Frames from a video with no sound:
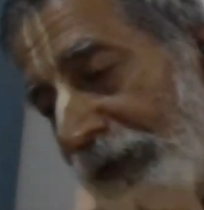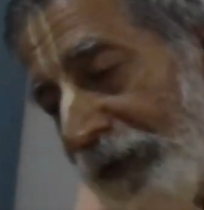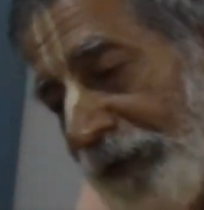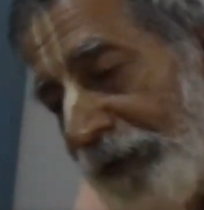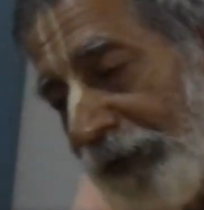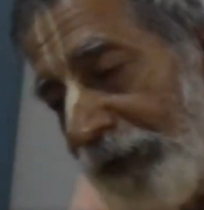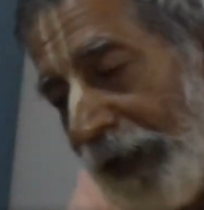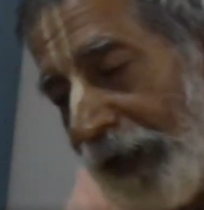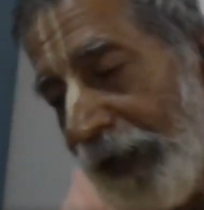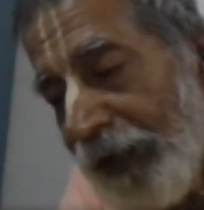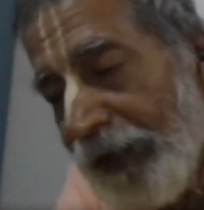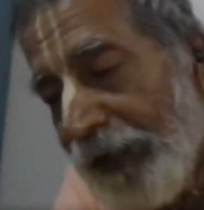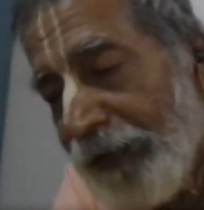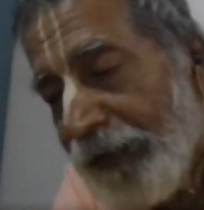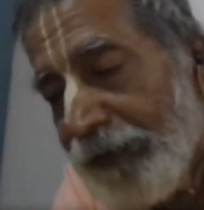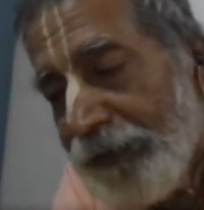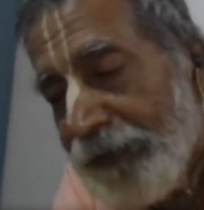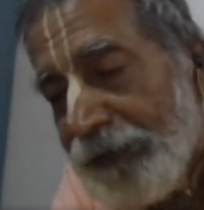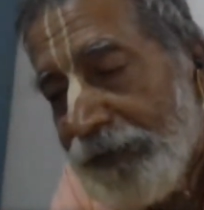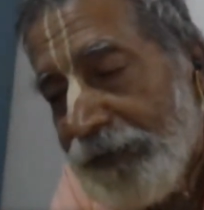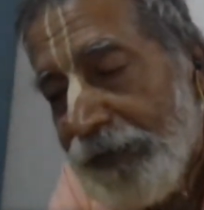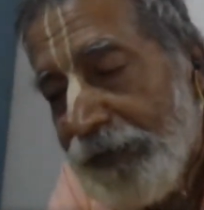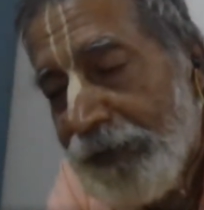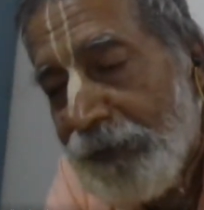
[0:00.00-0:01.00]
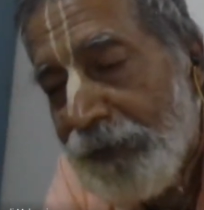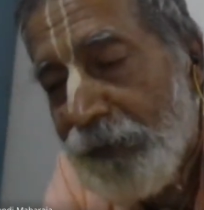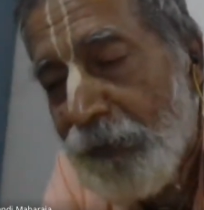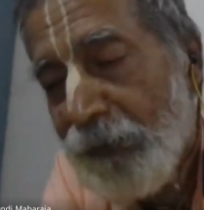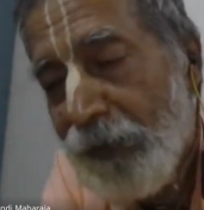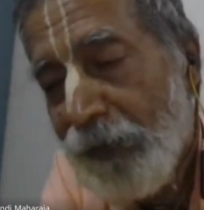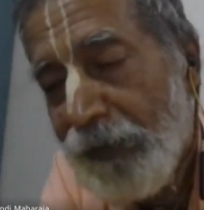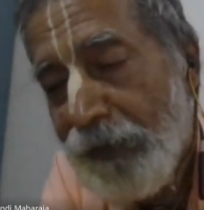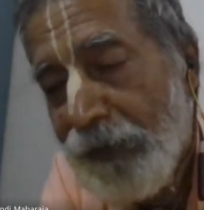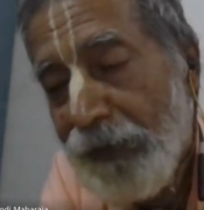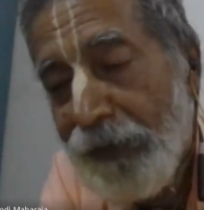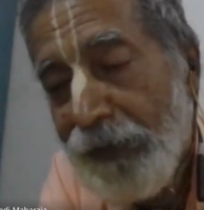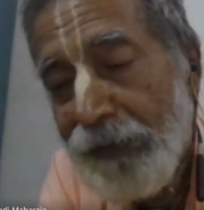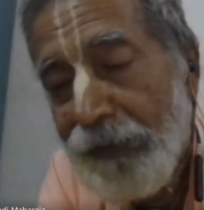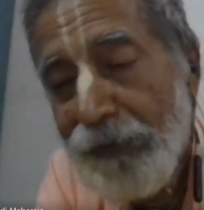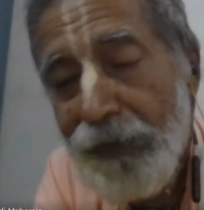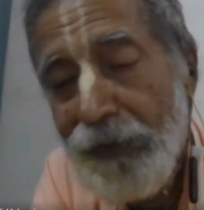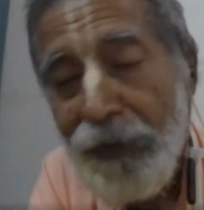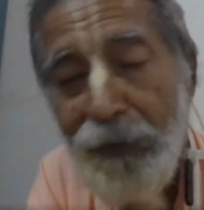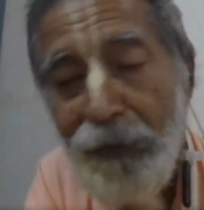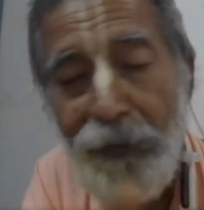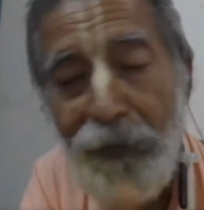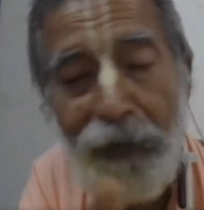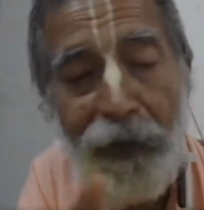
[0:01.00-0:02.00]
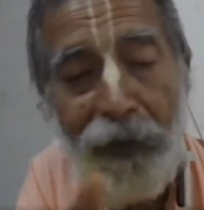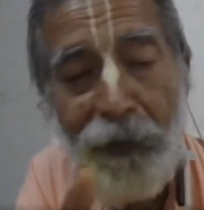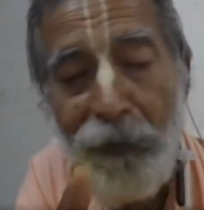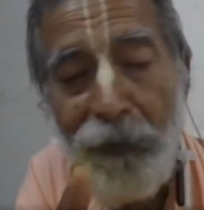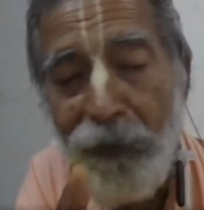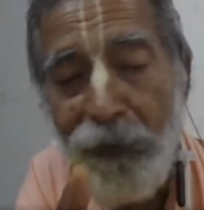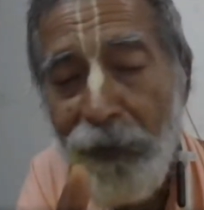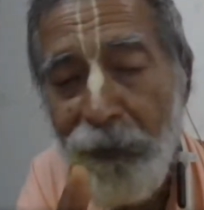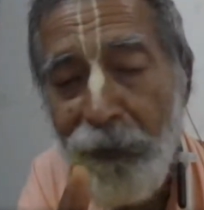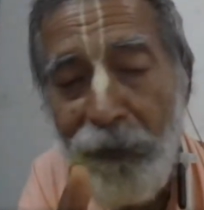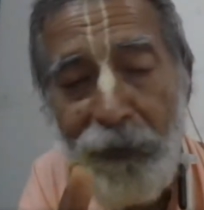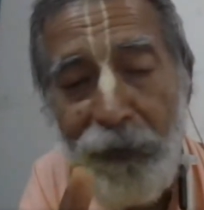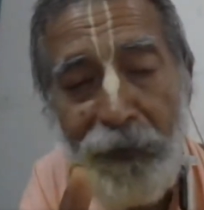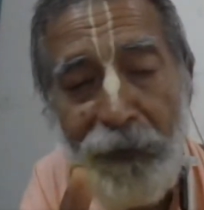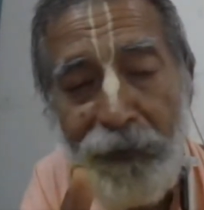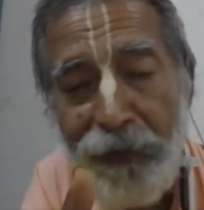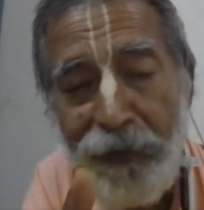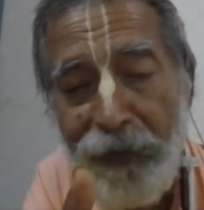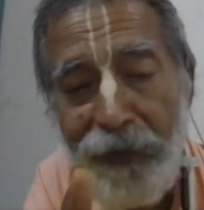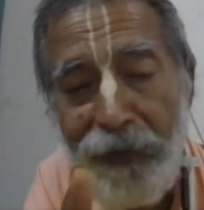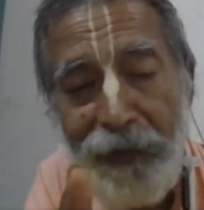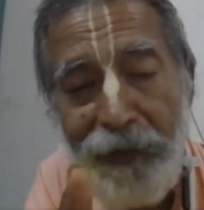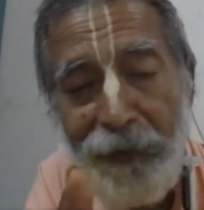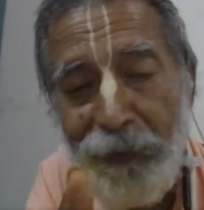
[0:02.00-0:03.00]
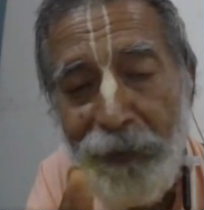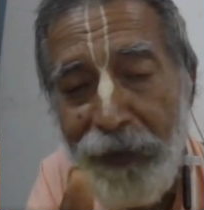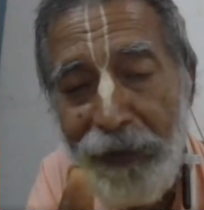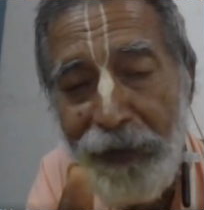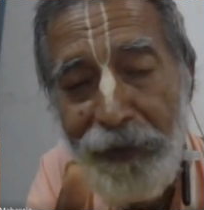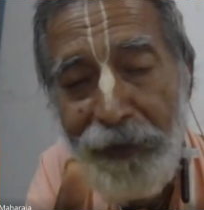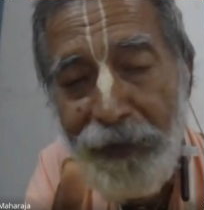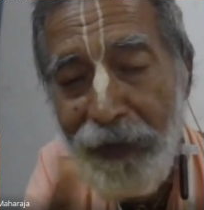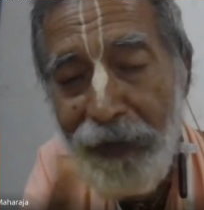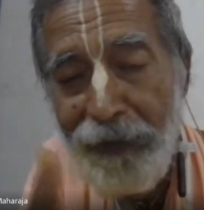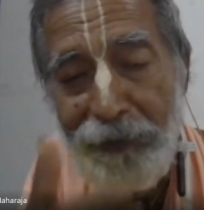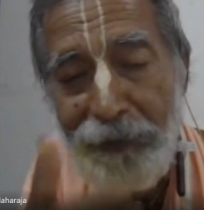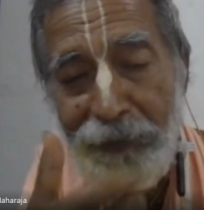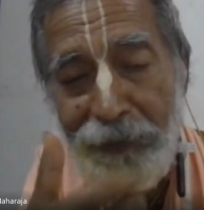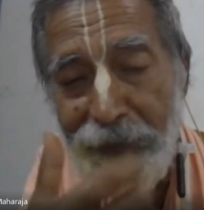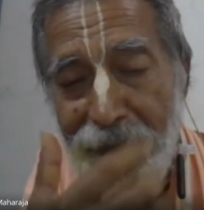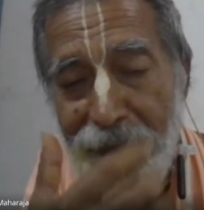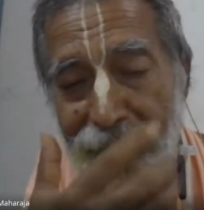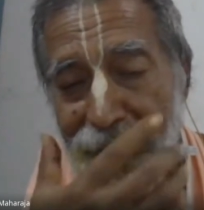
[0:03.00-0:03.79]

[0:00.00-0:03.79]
Then she is wondering now, how I'm going to lead my life.